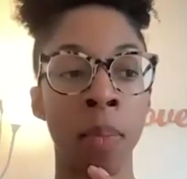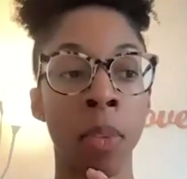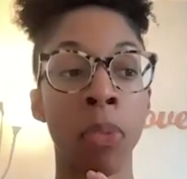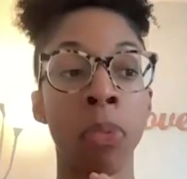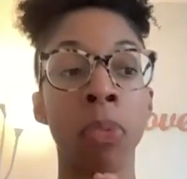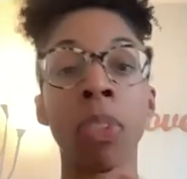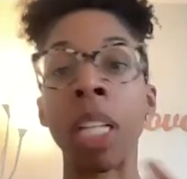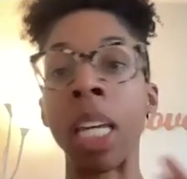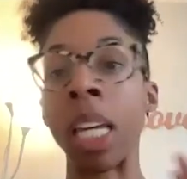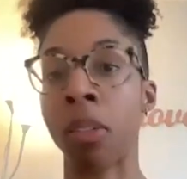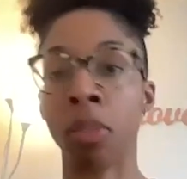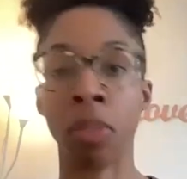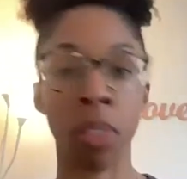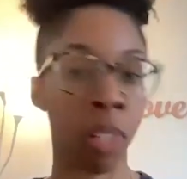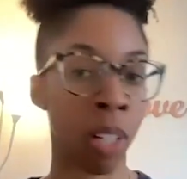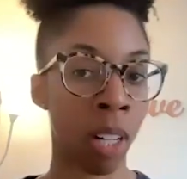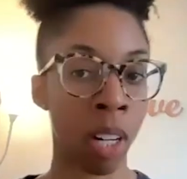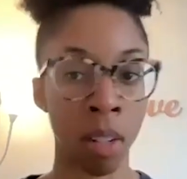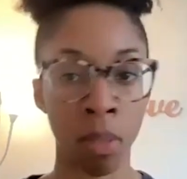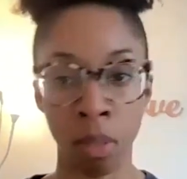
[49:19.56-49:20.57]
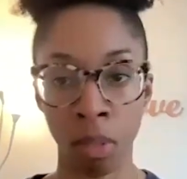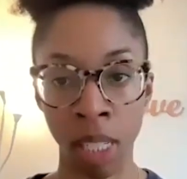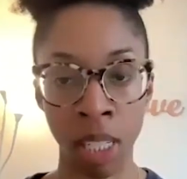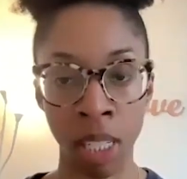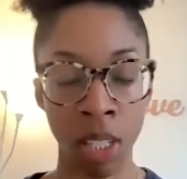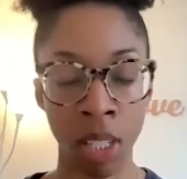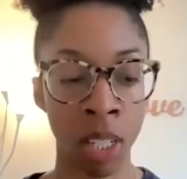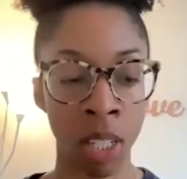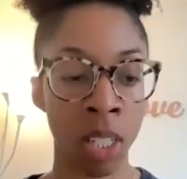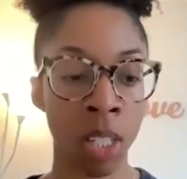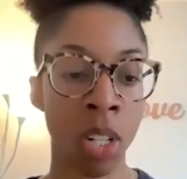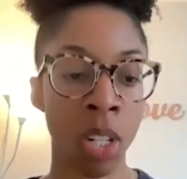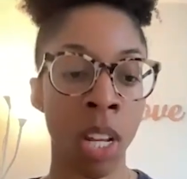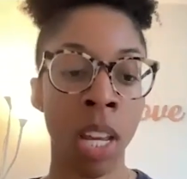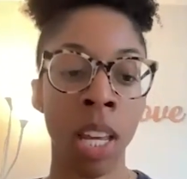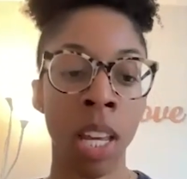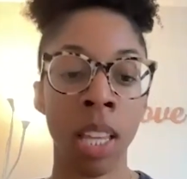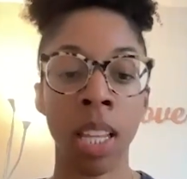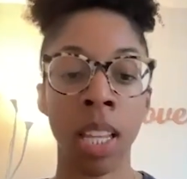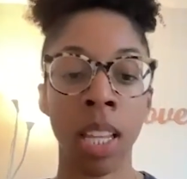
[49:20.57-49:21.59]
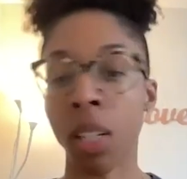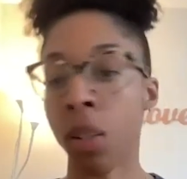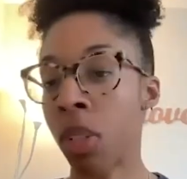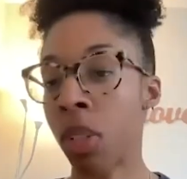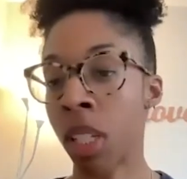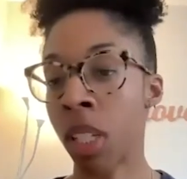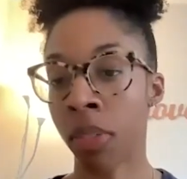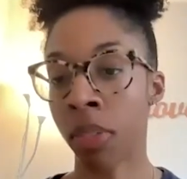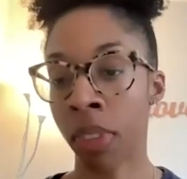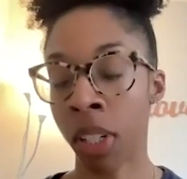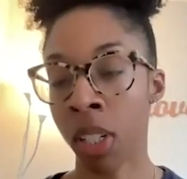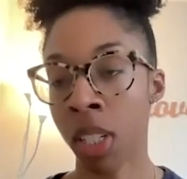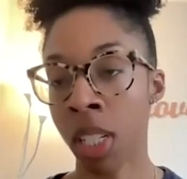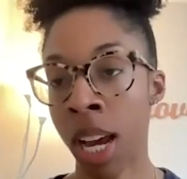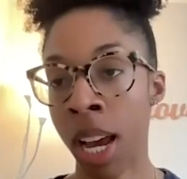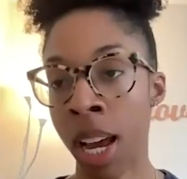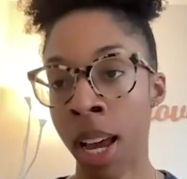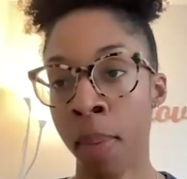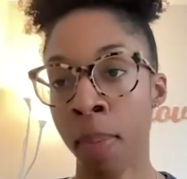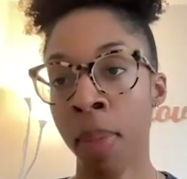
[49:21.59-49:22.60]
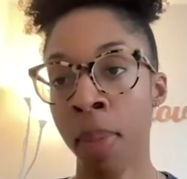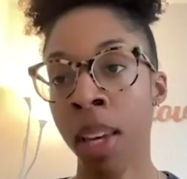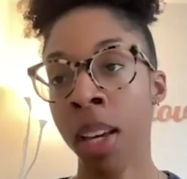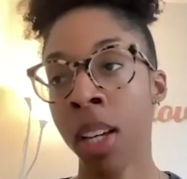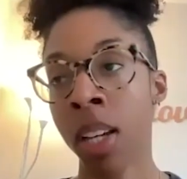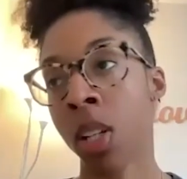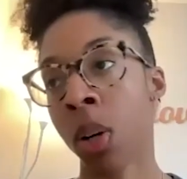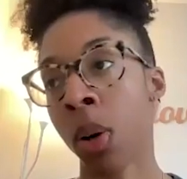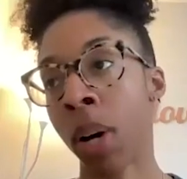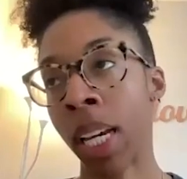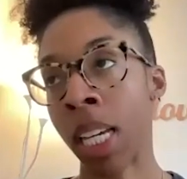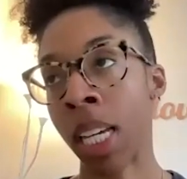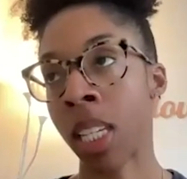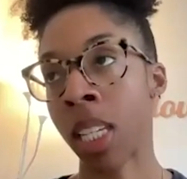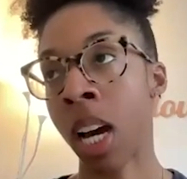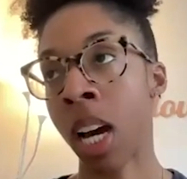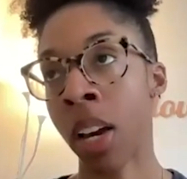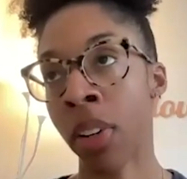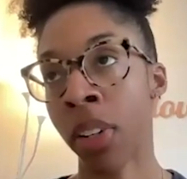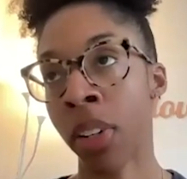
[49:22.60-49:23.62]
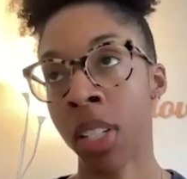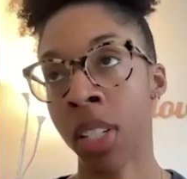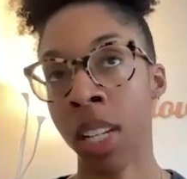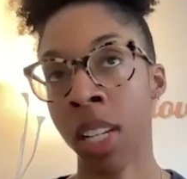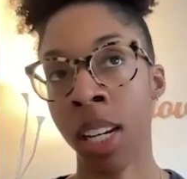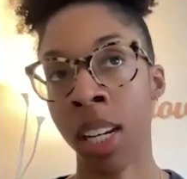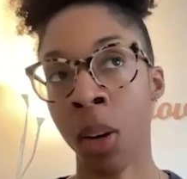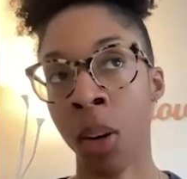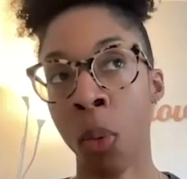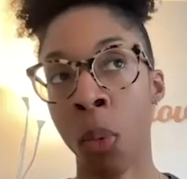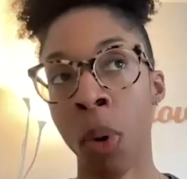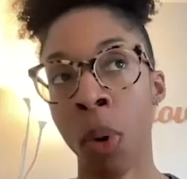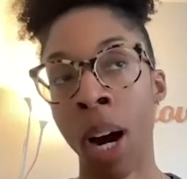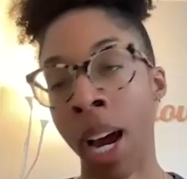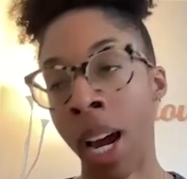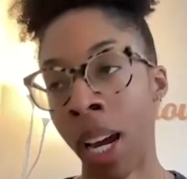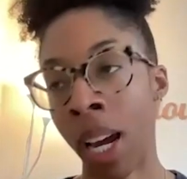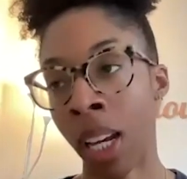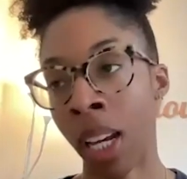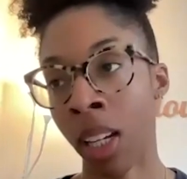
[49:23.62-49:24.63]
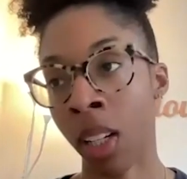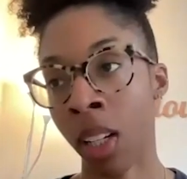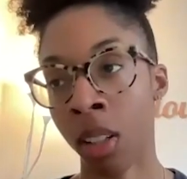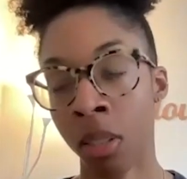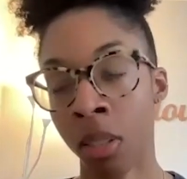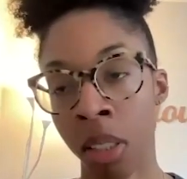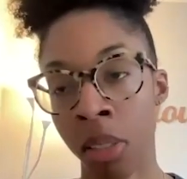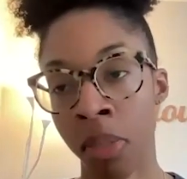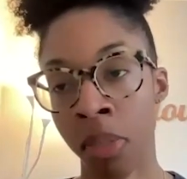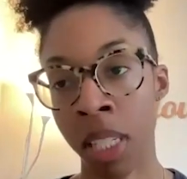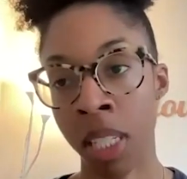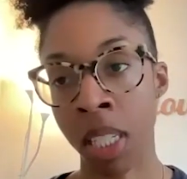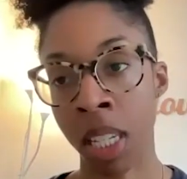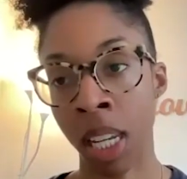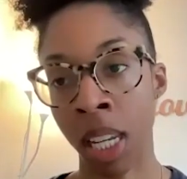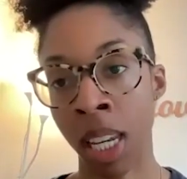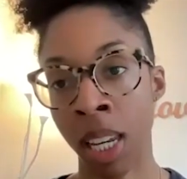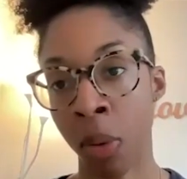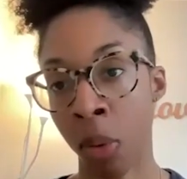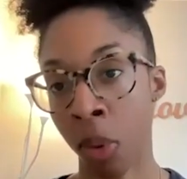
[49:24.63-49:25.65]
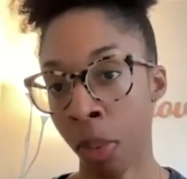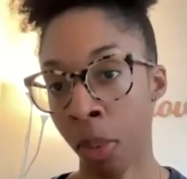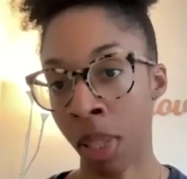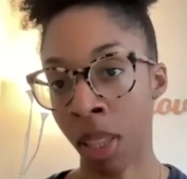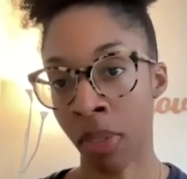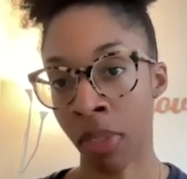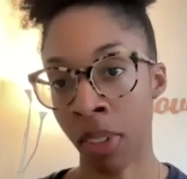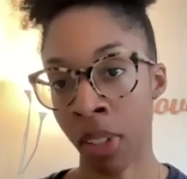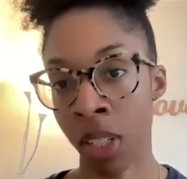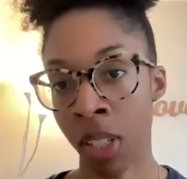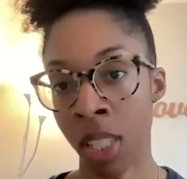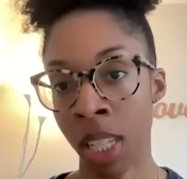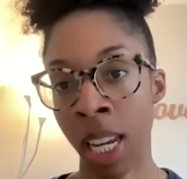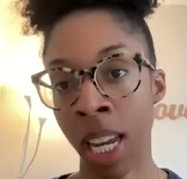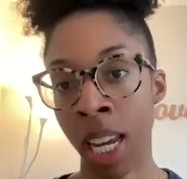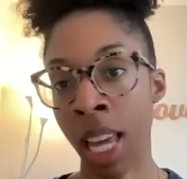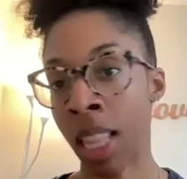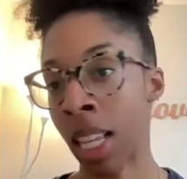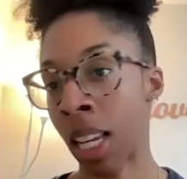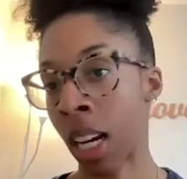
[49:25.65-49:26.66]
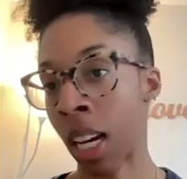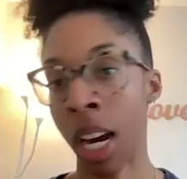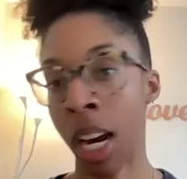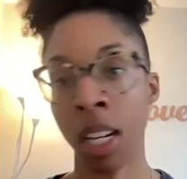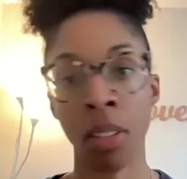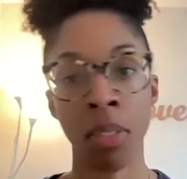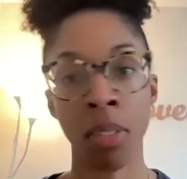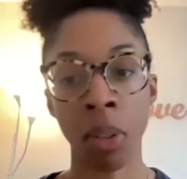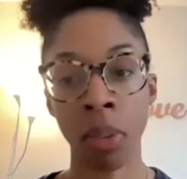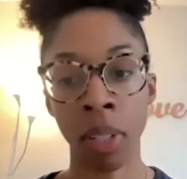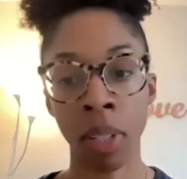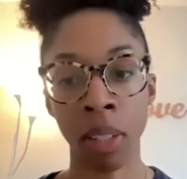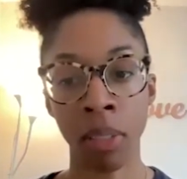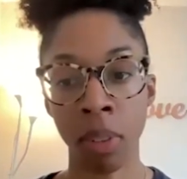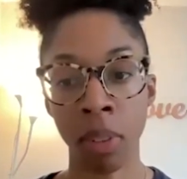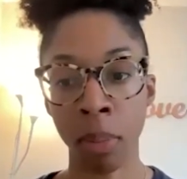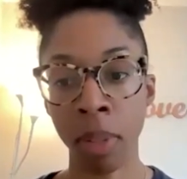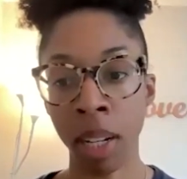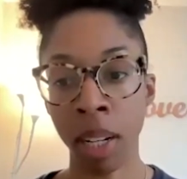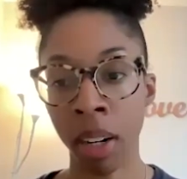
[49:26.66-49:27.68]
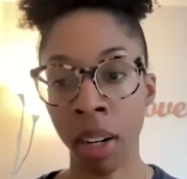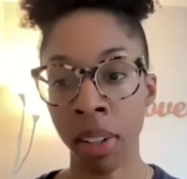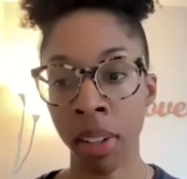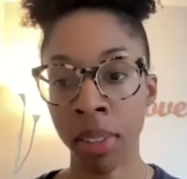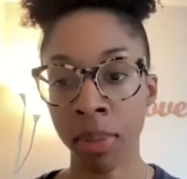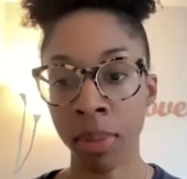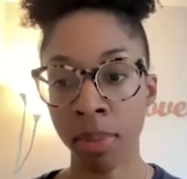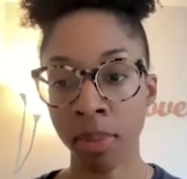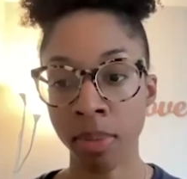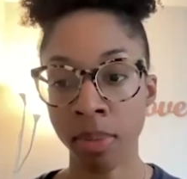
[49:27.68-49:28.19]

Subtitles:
flavor of research than you did the first time. So I guess understanding why you're revisiting it would be the first thing, and then kind of going from there.